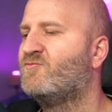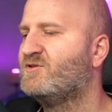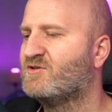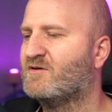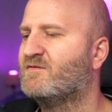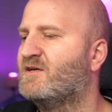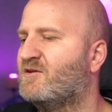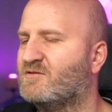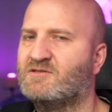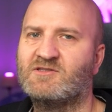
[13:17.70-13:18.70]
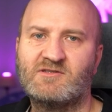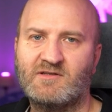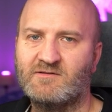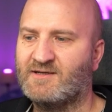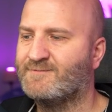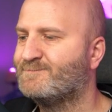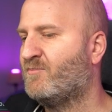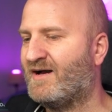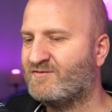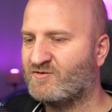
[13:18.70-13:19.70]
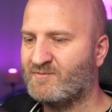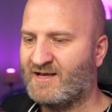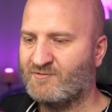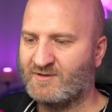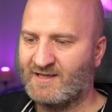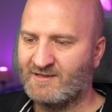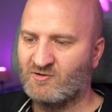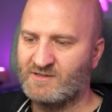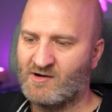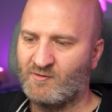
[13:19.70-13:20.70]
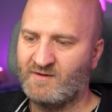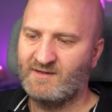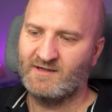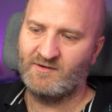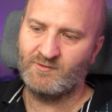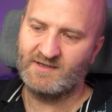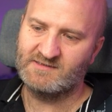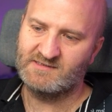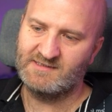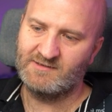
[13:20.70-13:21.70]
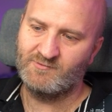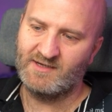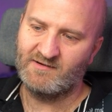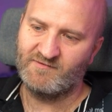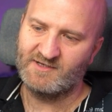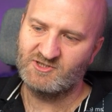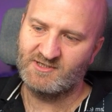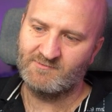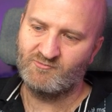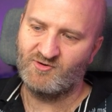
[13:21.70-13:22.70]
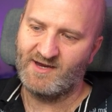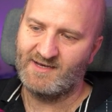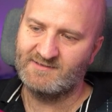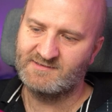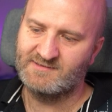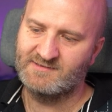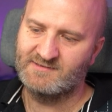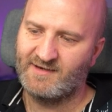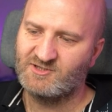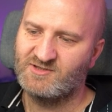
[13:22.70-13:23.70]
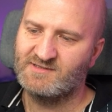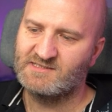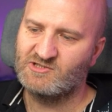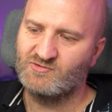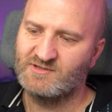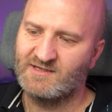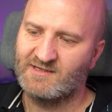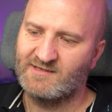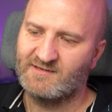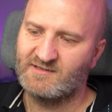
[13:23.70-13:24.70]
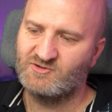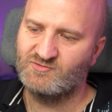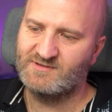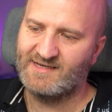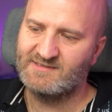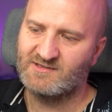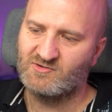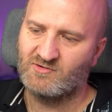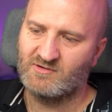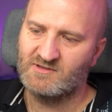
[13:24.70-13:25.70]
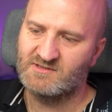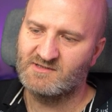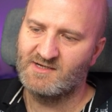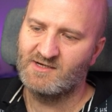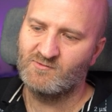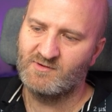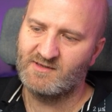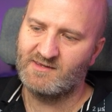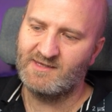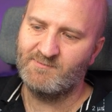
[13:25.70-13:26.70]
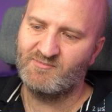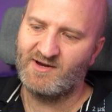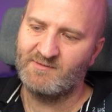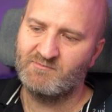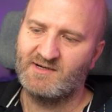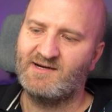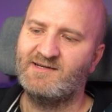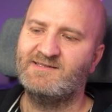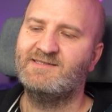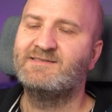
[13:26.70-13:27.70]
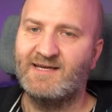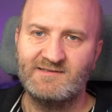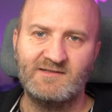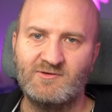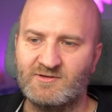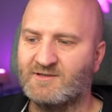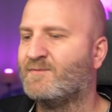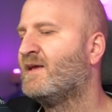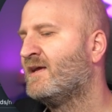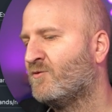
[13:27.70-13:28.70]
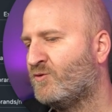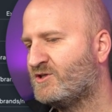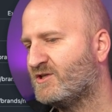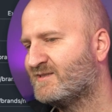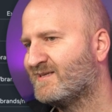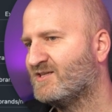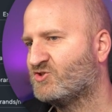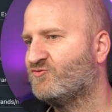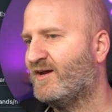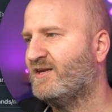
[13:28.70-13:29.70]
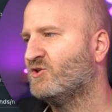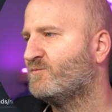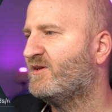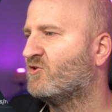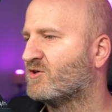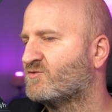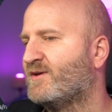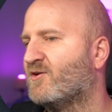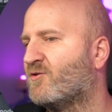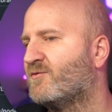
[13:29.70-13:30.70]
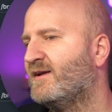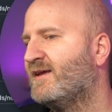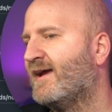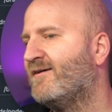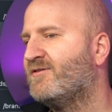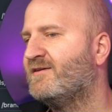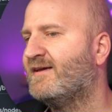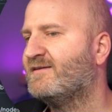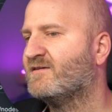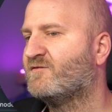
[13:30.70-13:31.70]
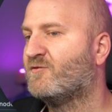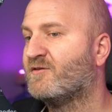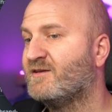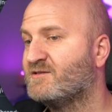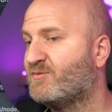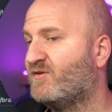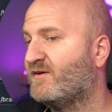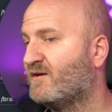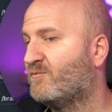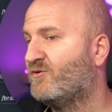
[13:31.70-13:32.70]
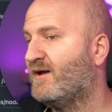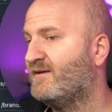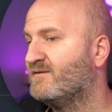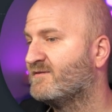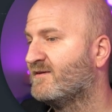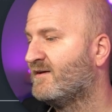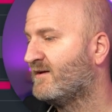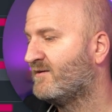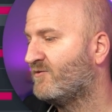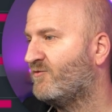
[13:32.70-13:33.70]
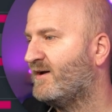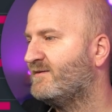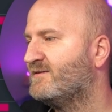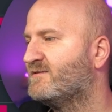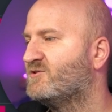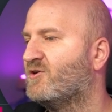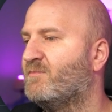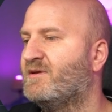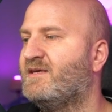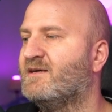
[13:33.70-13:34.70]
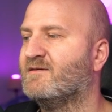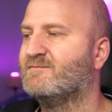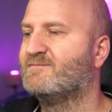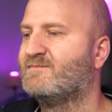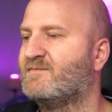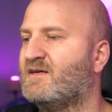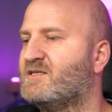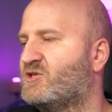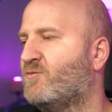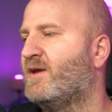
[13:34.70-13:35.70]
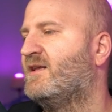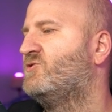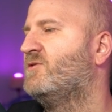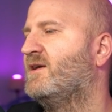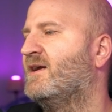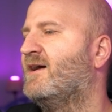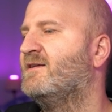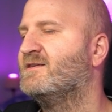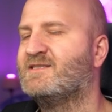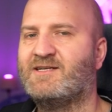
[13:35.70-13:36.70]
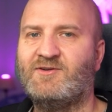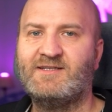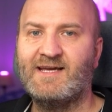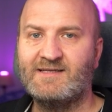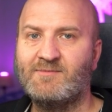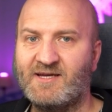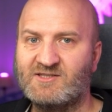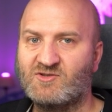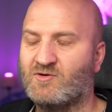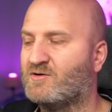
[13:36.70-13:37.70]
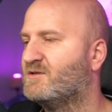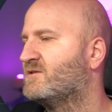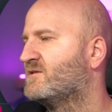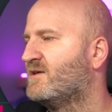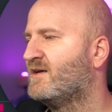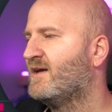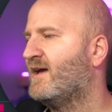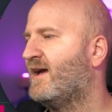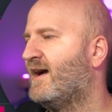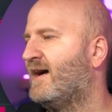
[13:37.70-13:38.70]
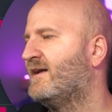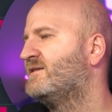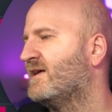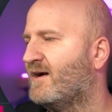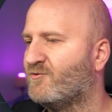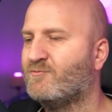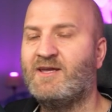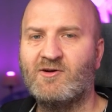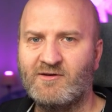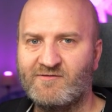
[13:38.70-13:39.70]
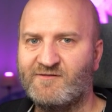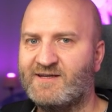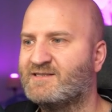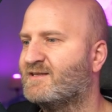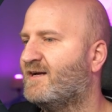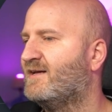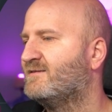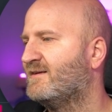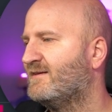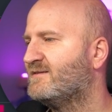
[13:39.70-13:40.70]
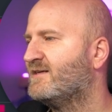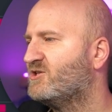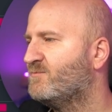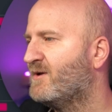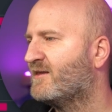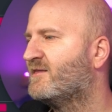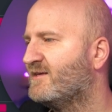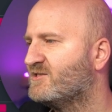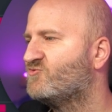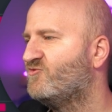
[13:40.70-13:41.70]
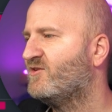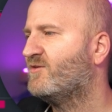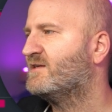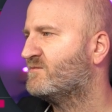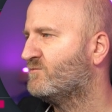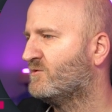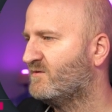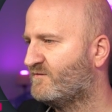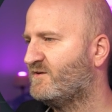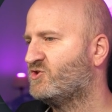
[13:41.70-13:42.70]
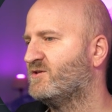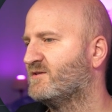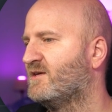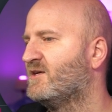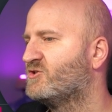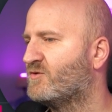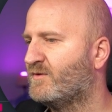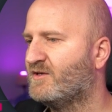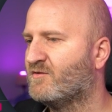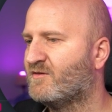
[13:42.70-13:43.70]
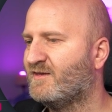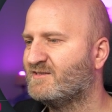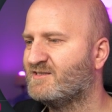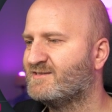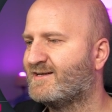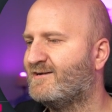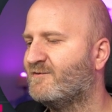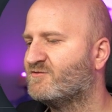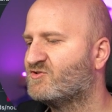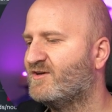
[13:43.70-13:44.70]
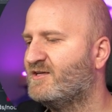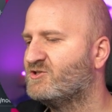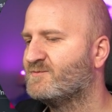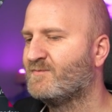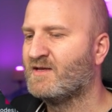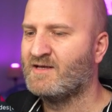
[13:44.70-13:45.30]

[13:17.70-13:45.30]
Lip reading: resolver a lot slower. Apart from that, we can go down here and we can see we are fetching brand. And actually this is using another two data calls with the brand by ID data loader, which is strange because we already have the data for this particular brand right at the top here. So we are doing unnecessary database calls, and we're going to fix that. Let's actually make this request more efficient. So we know this is kind of strange.